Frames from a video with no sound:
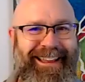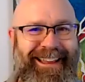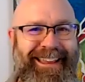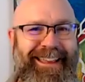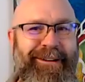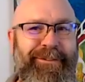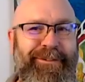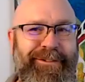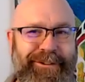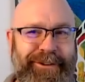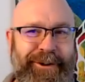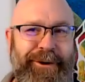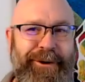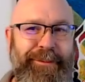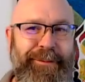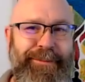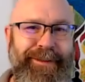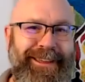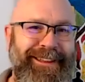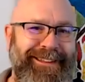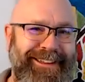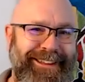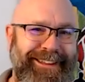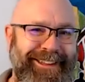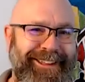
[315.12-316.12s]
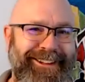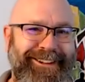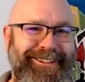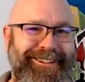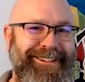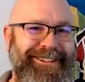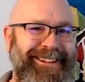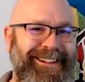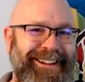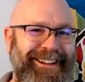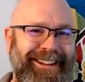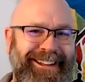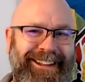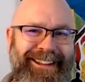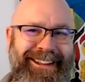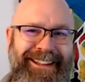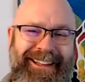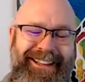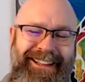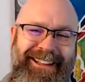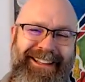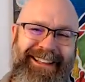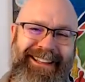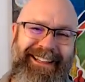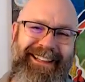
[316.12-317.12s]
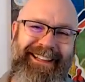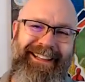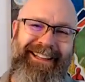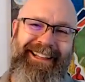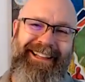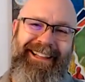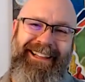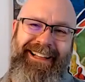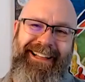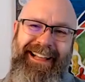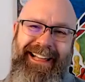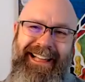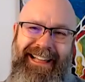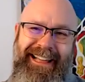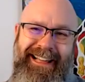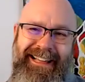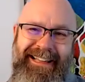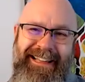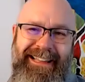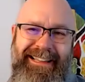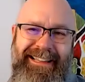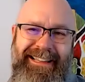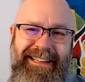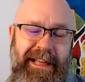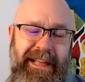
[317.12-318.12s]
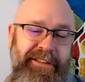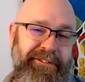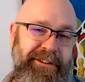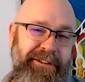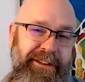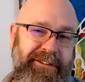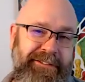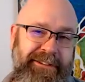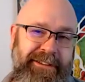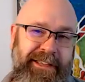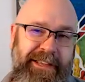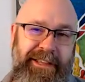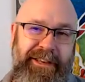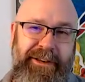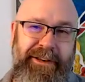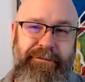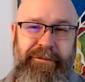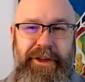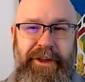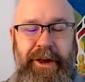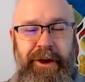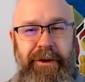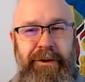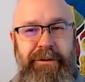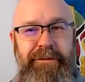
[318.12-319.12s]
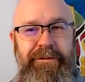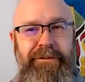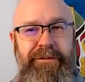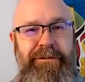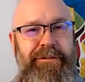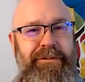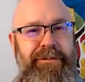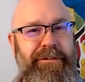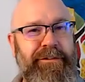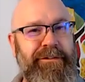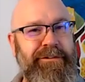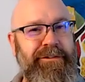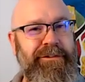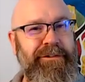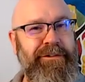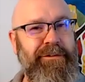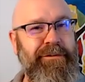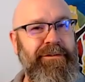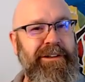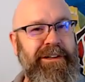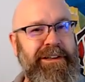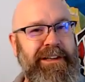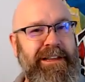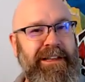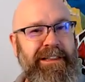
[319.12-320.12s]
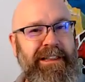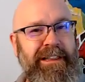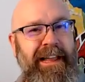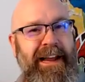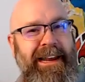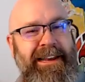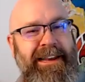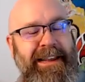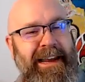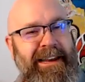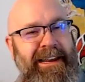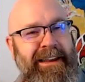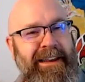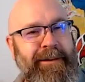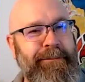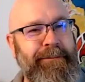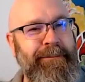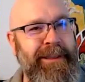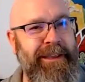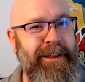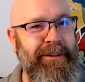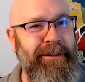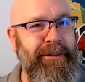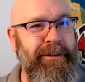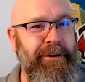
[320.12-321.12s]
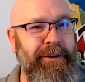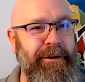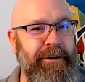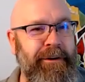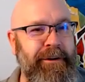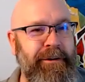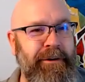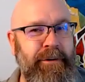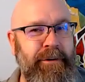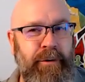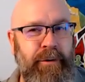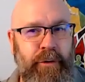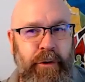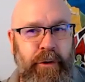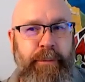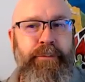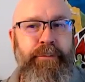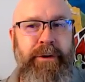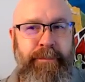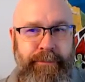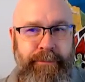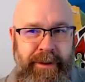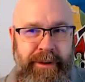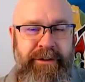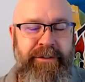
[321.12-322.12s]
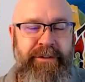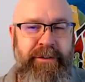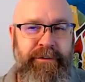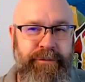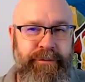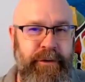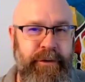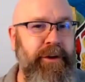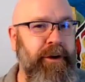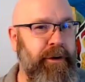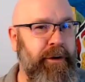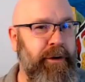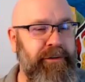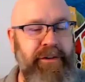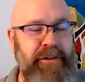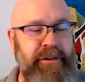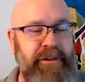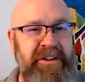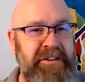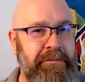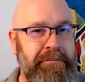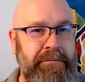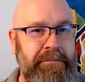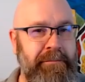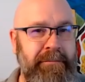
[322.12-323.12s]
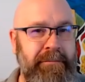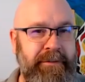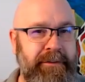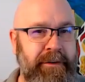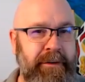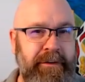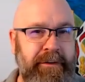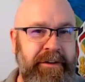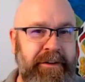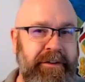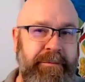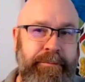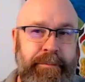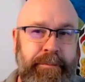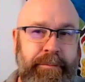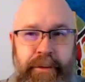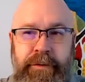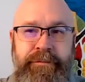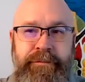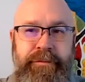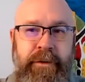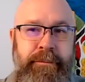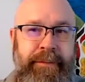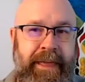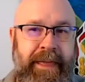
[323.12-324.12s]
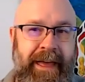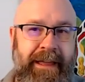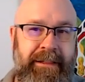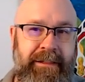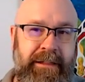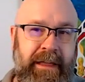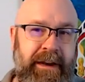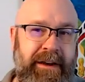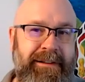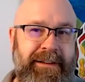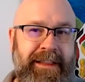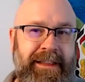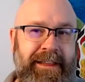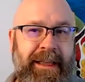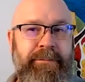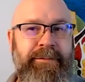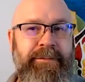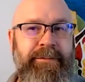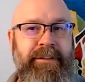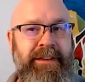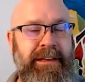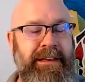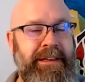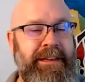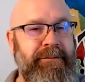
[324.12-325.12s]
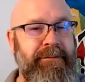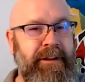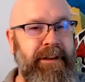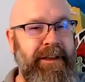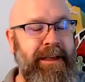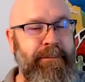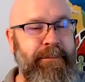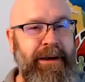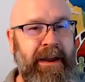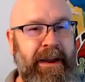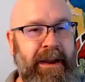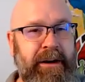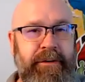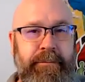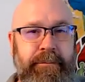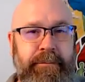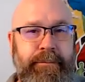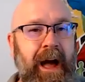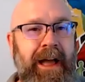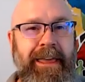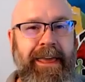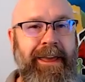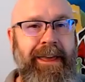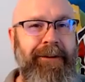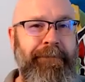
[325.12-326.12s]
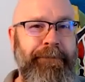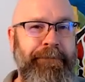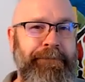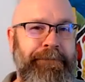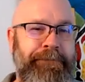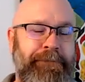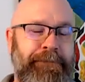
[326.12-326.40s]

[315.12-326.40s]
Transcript: It was no big deal. As executive coach, there's usually a line item in their corporate budget for coaching. So they just pulled from that. A lot of times it didn't even come out of their pocket.